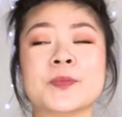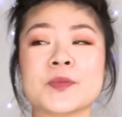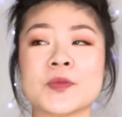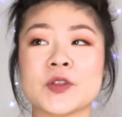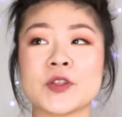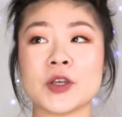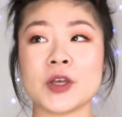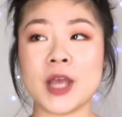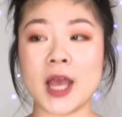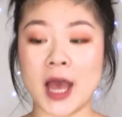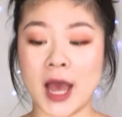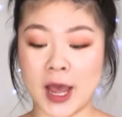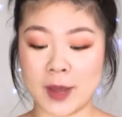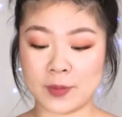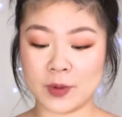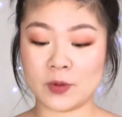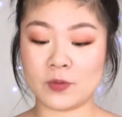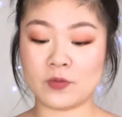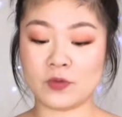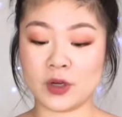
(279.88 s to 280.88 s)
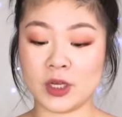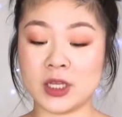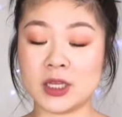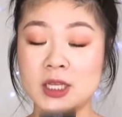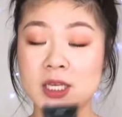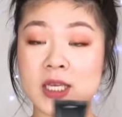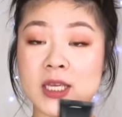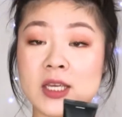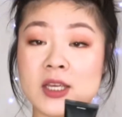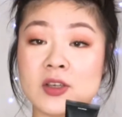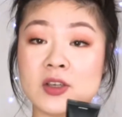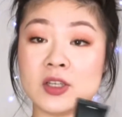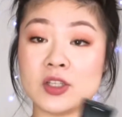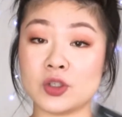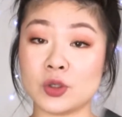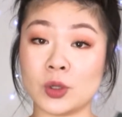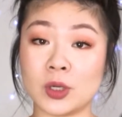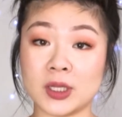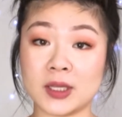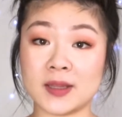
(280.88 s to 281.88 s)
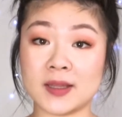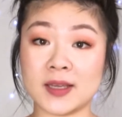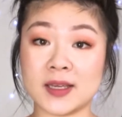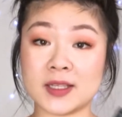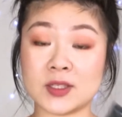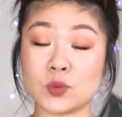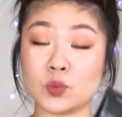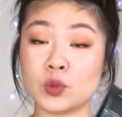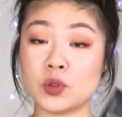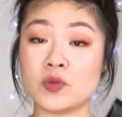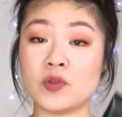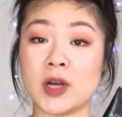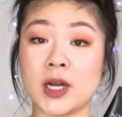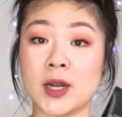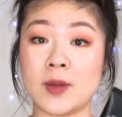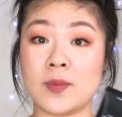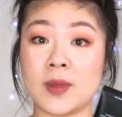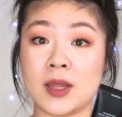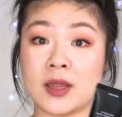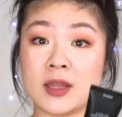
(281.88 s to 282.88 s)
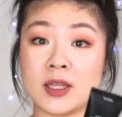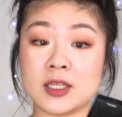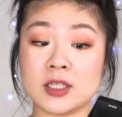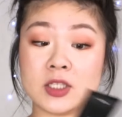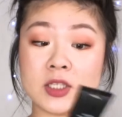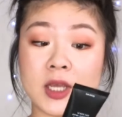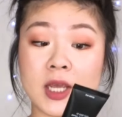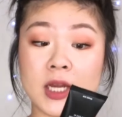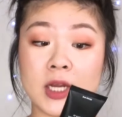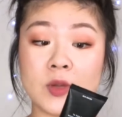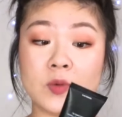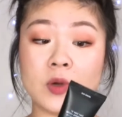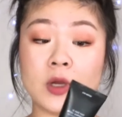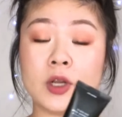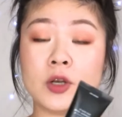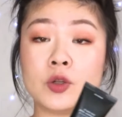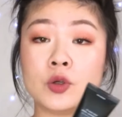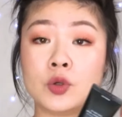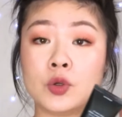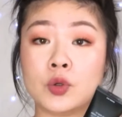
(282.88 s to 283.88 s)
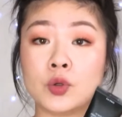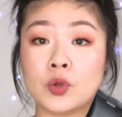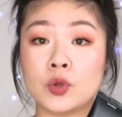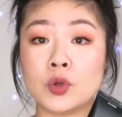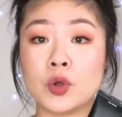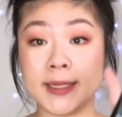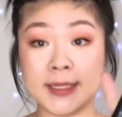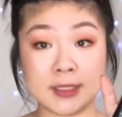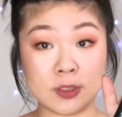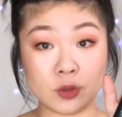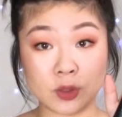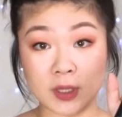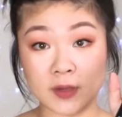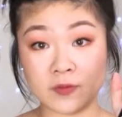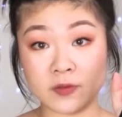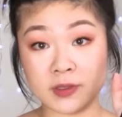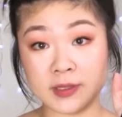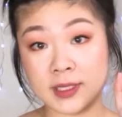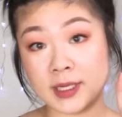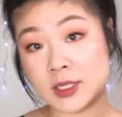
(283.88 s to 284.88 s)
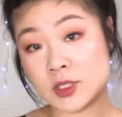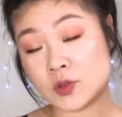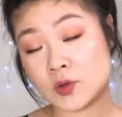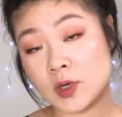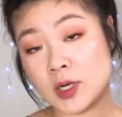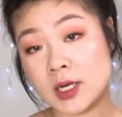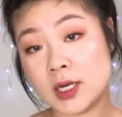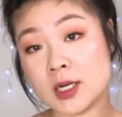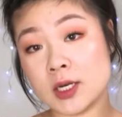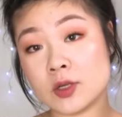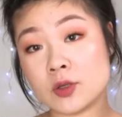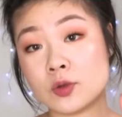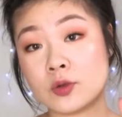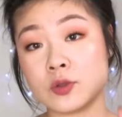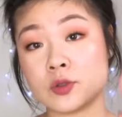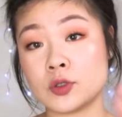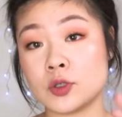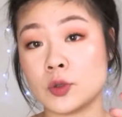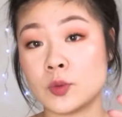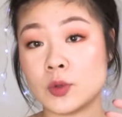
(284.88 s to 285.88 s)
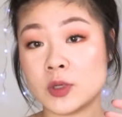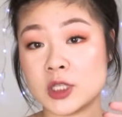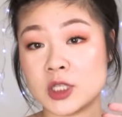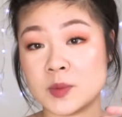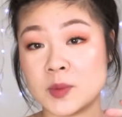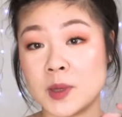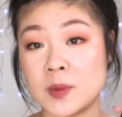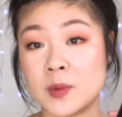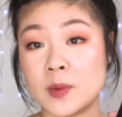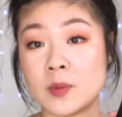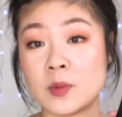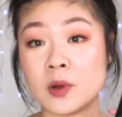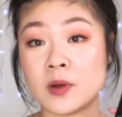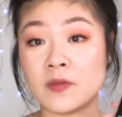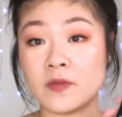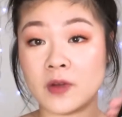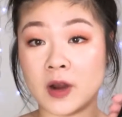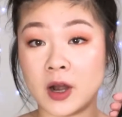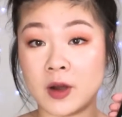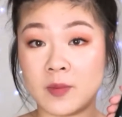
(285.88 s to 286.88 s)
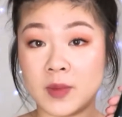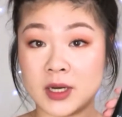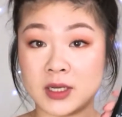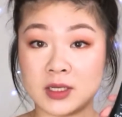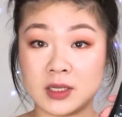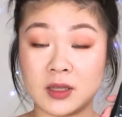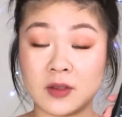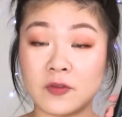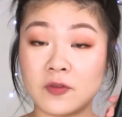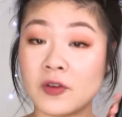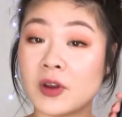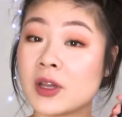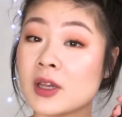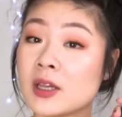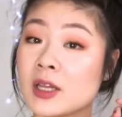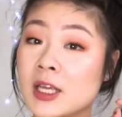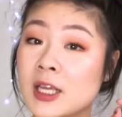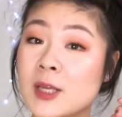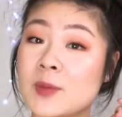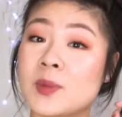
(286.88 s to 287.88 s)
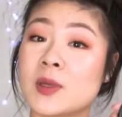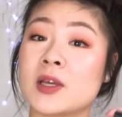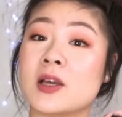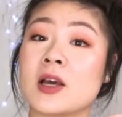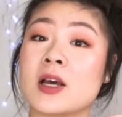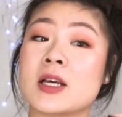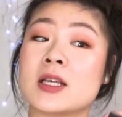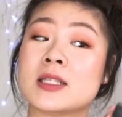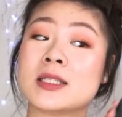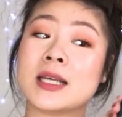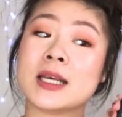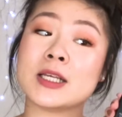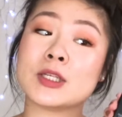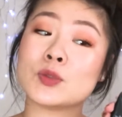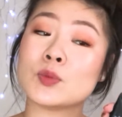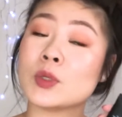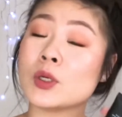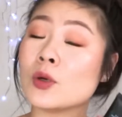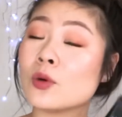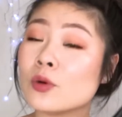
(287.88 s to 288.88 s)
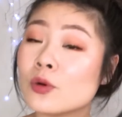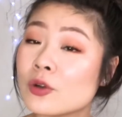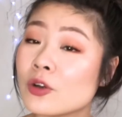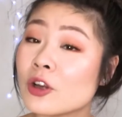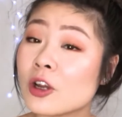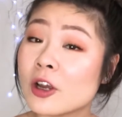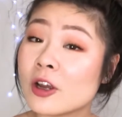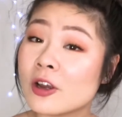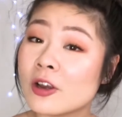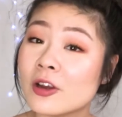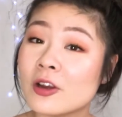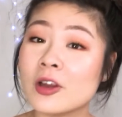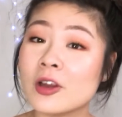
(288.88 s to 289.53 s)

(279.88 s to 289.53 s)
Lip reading: So yeah, I've been really enjoying this. Would recommend this to anyone who is looking for sunscreen and also wants to be a bit more environmentally friendly, because as we all know,